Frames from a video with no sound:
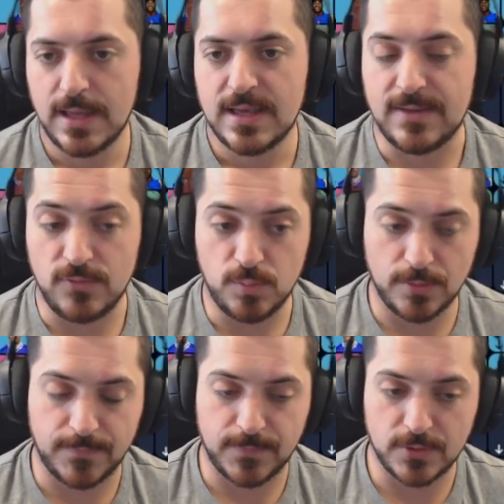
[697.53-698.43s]
if you
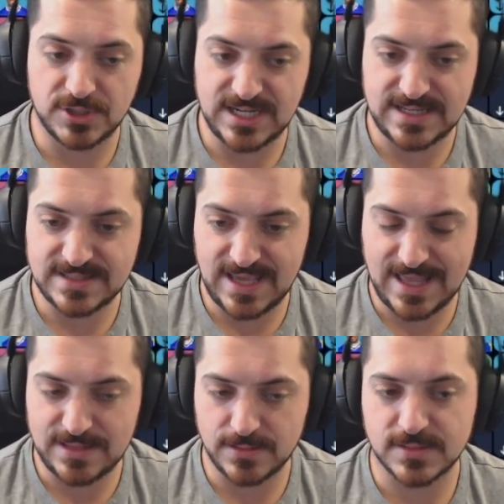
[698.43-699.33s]
prefer Jaden
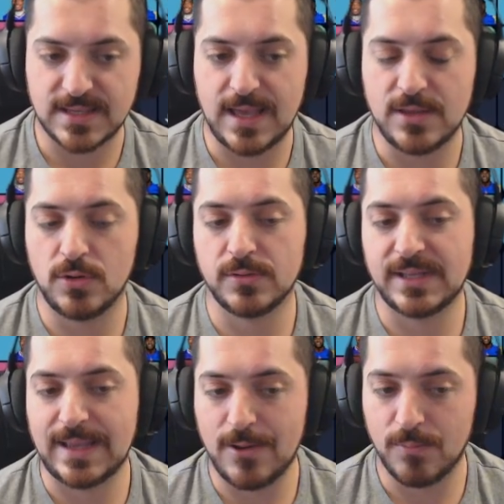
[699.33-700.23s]
Daniels and you don't
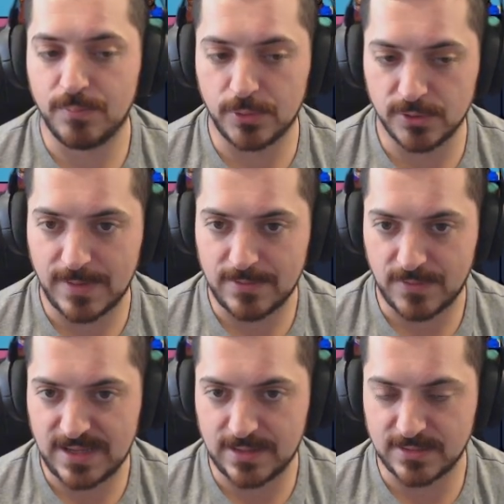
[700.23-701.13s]
like how bold my
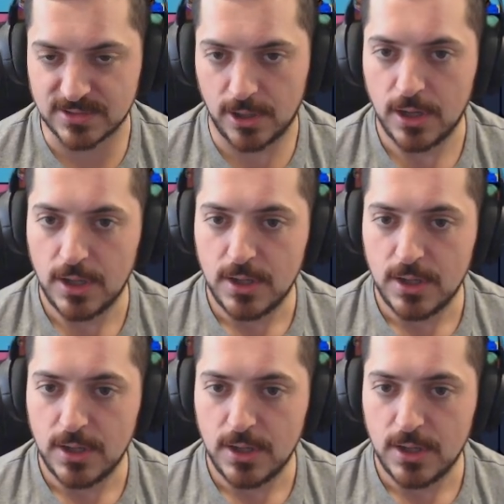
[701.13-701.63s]
rankings are.